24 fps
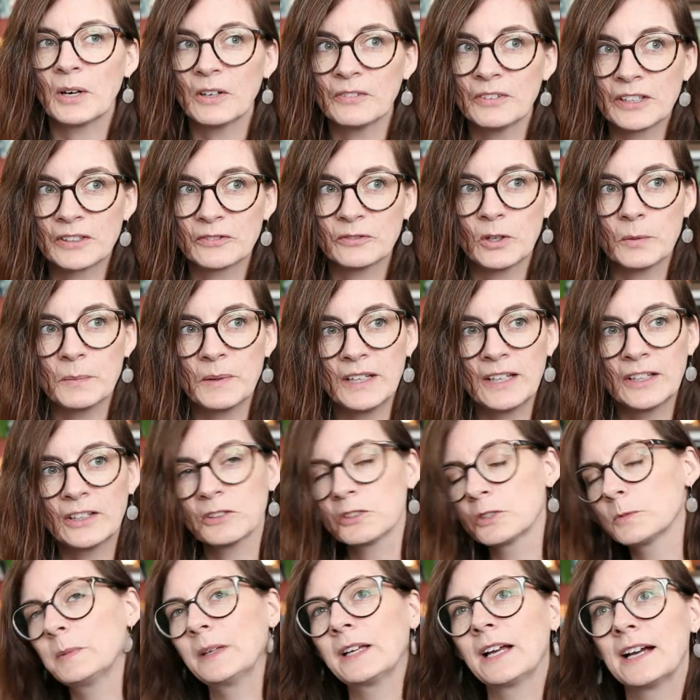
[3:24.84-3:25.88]
perfect for
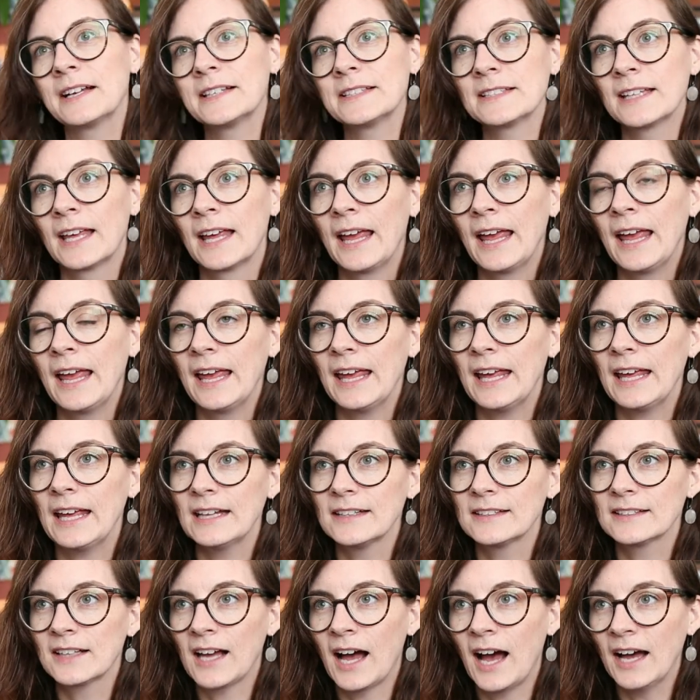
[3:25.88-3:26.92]
beginners because
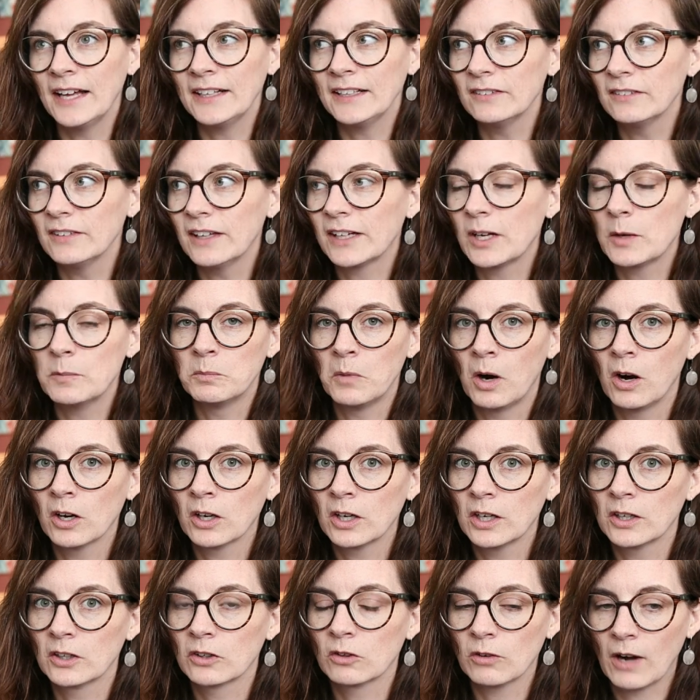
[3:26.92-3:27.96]
it's kind of like a
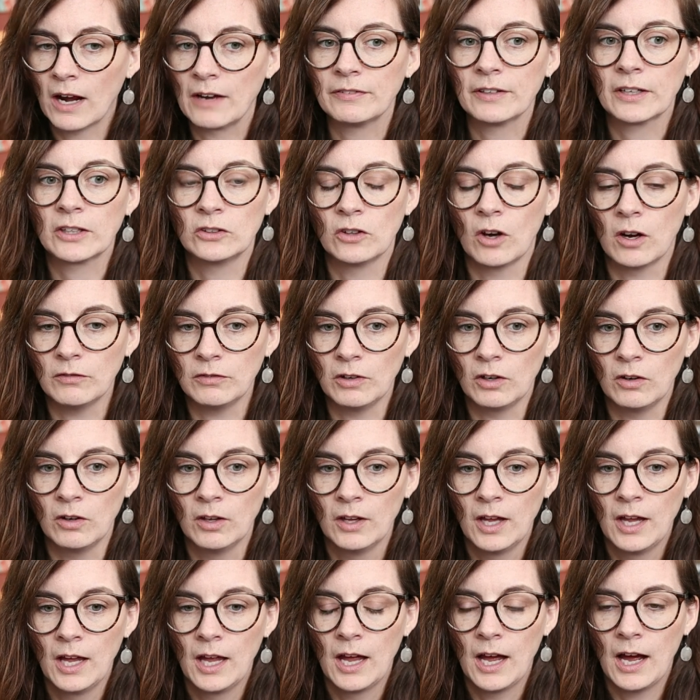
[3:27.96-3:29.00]
manga graphic novel.
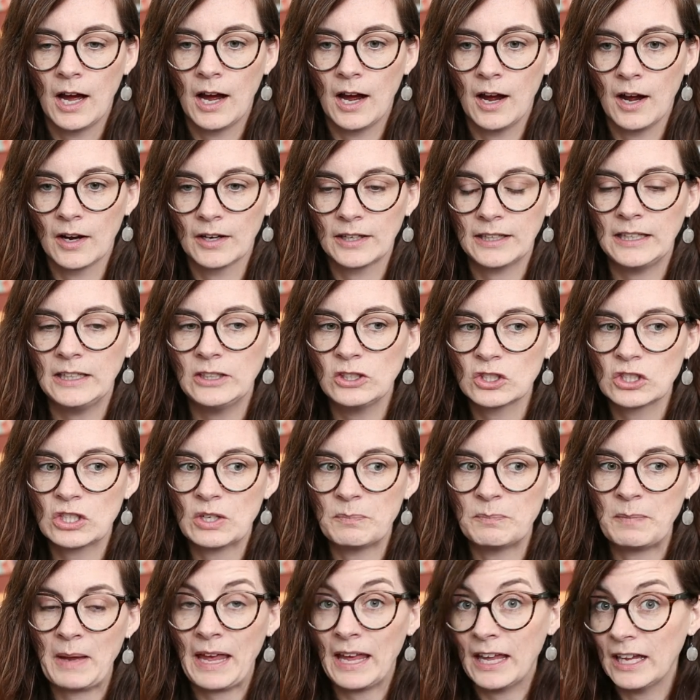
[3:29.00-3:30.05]

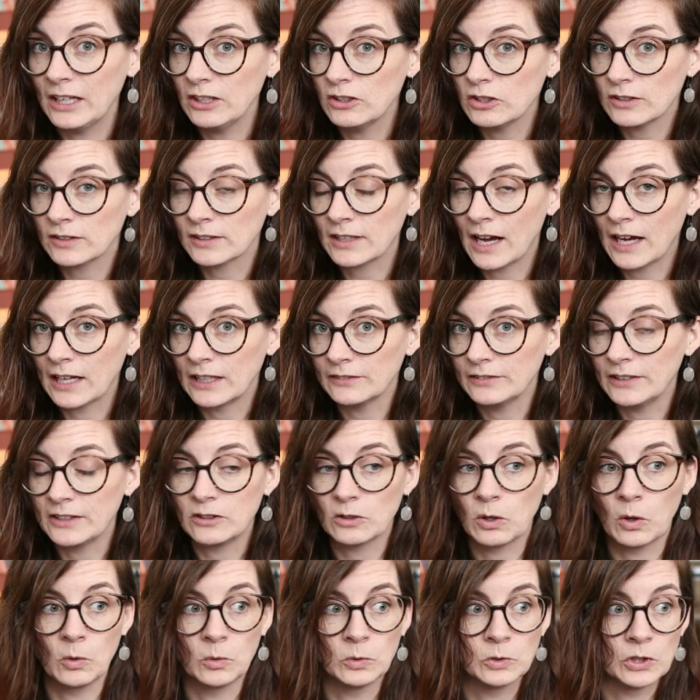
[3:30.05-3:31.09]
Each page is kind of
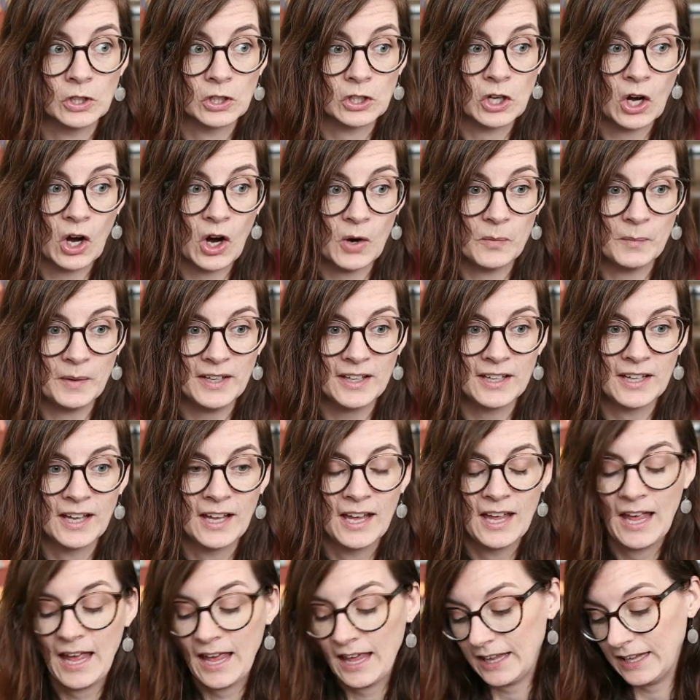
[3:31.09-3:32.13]
its own comic.
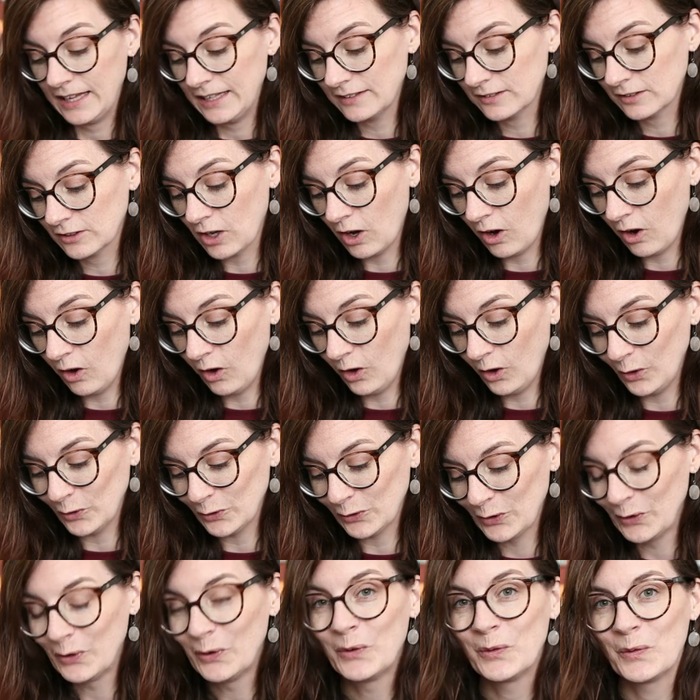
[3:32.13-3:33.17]
It's
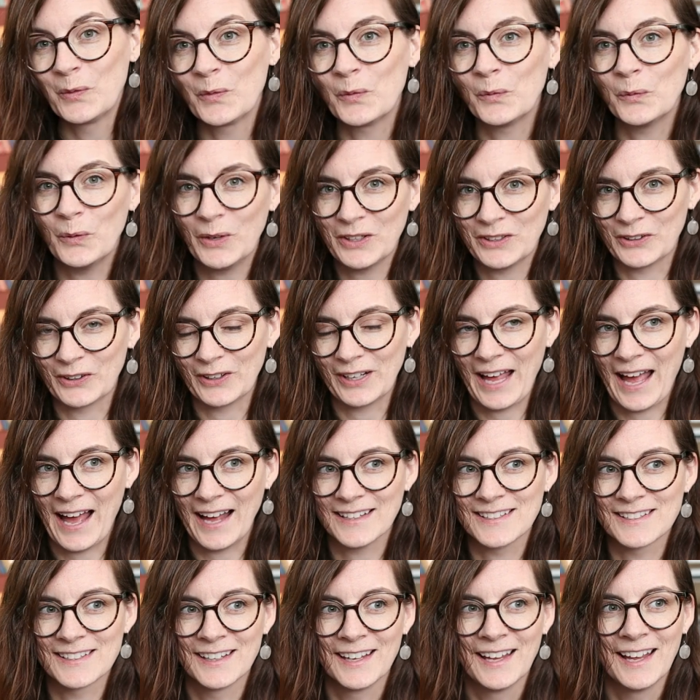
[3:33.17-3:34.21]
called Wonder
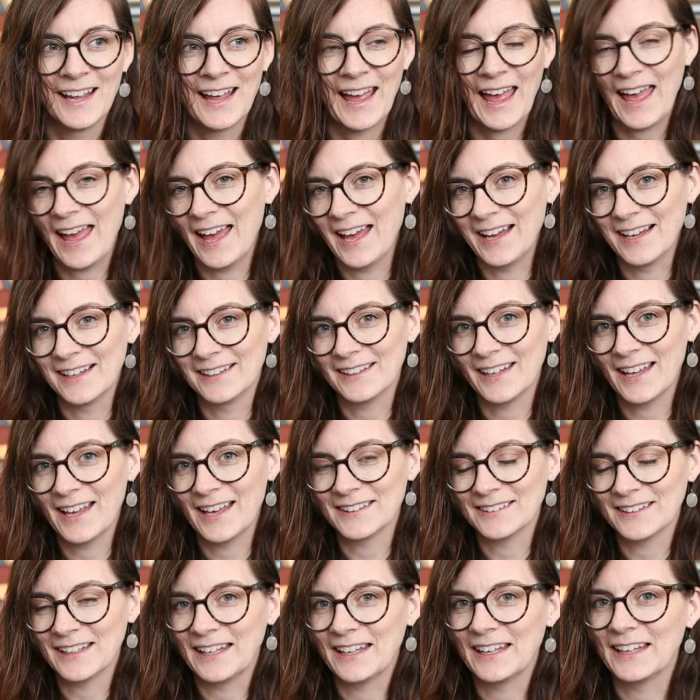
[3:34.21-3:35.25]
Cat, and
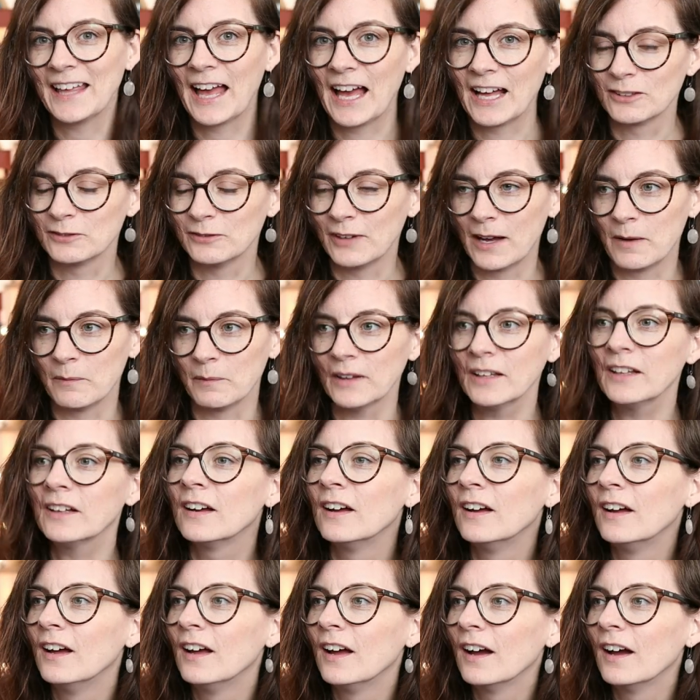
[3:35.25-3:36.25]
as a cat family,